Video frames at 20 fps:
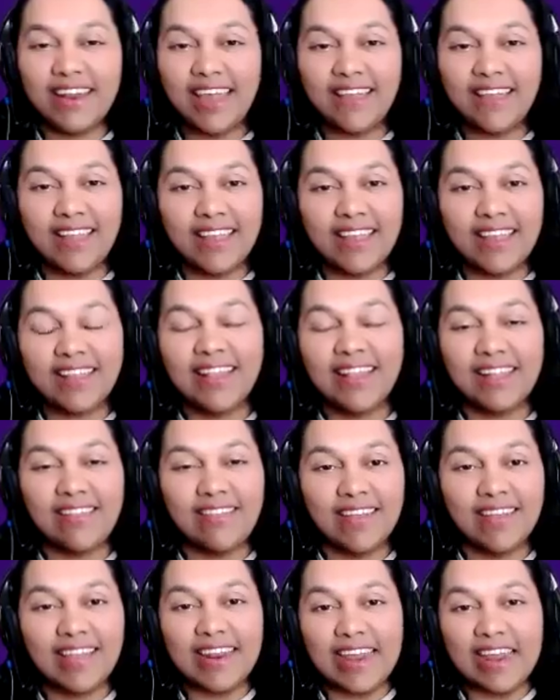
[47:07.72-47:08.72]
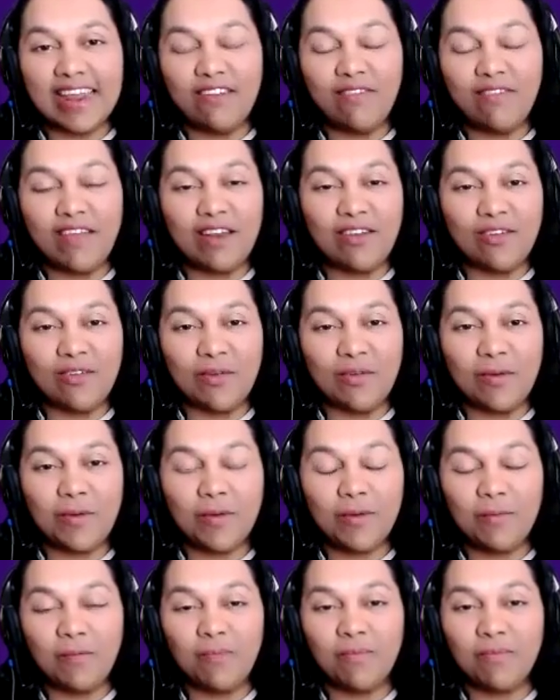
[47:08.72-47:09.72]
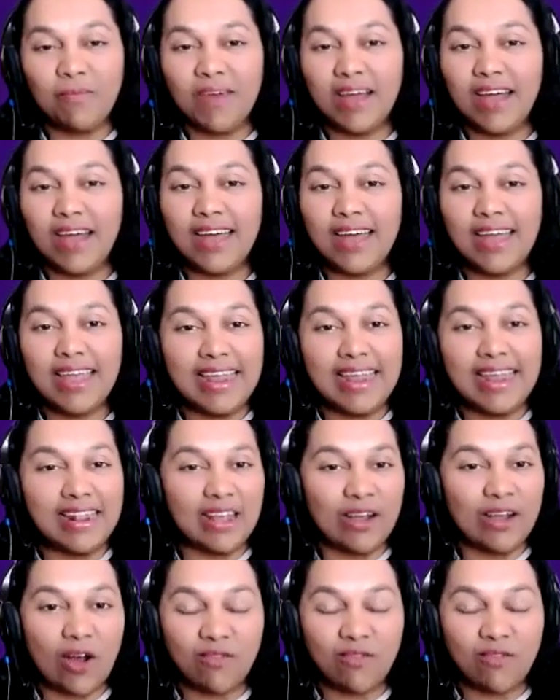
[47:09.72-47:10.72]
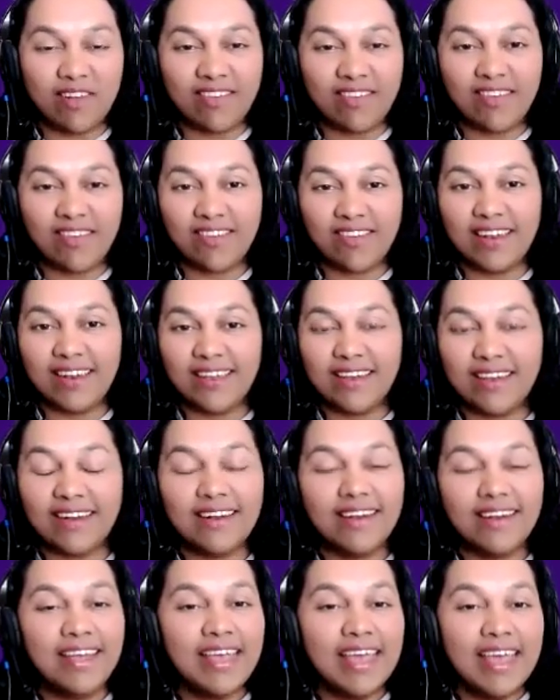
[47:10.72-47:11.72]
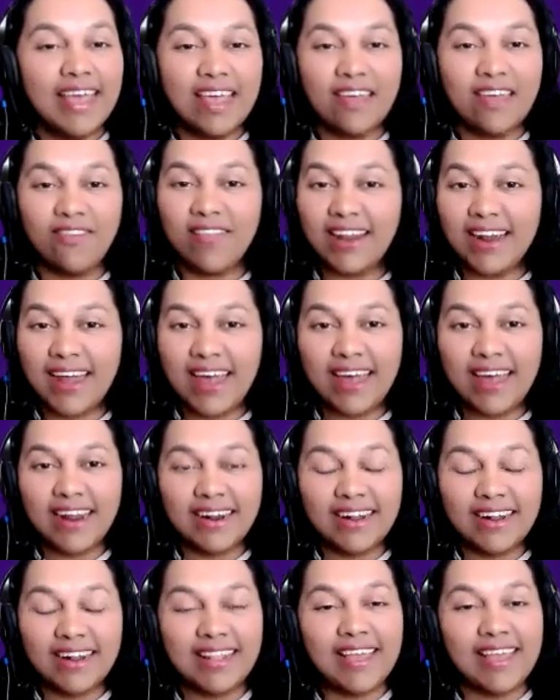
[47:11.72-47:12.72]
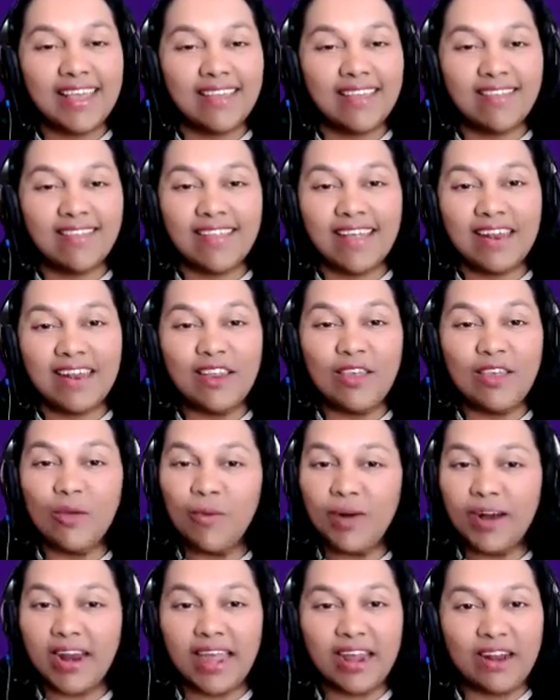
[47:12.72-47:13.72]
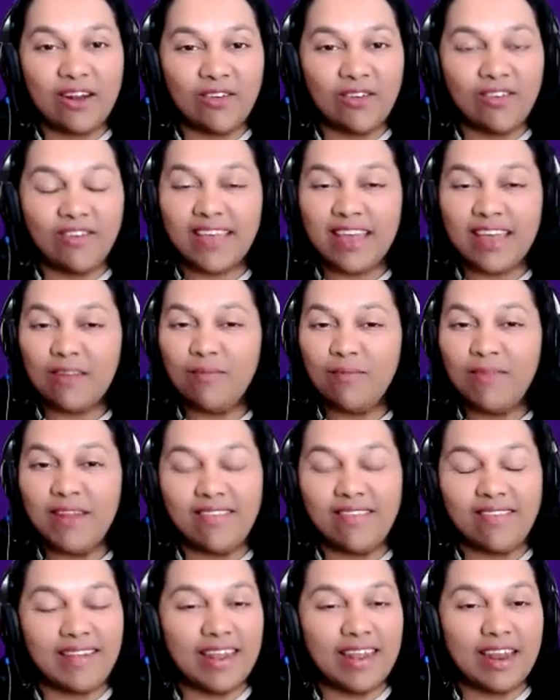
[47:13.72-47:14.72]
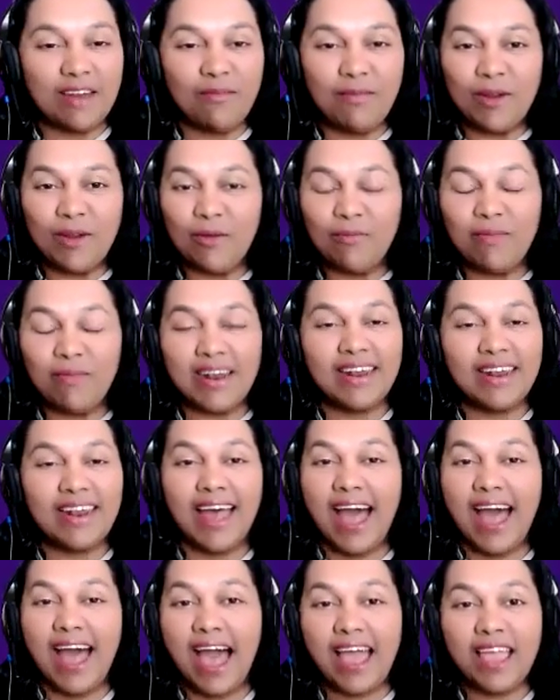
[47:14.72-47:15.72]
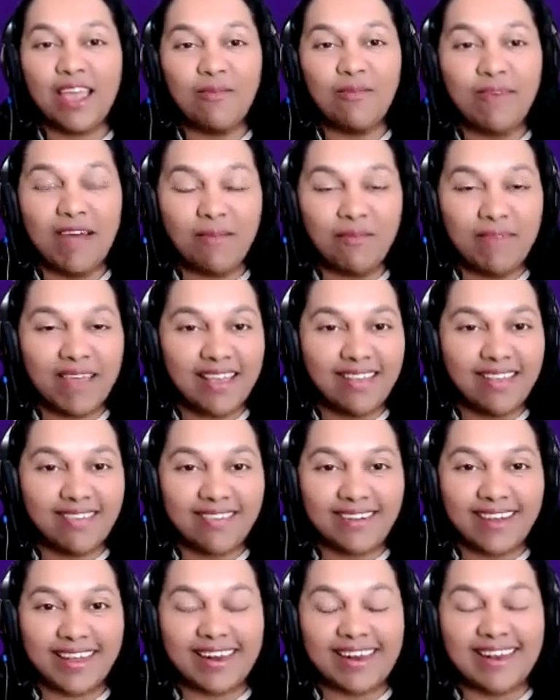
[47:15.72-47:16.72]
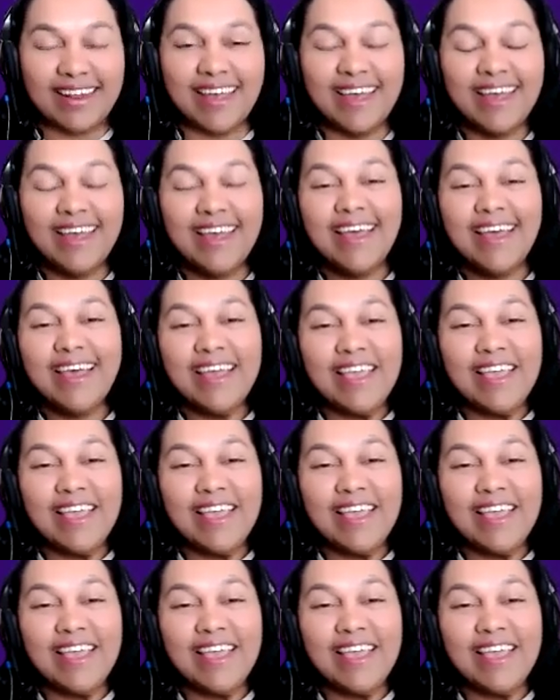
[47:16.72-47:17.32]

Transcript: definitely. I think that's a great way to end the conversation here. If there are things that you would like to share, please let me know. But I am amazed at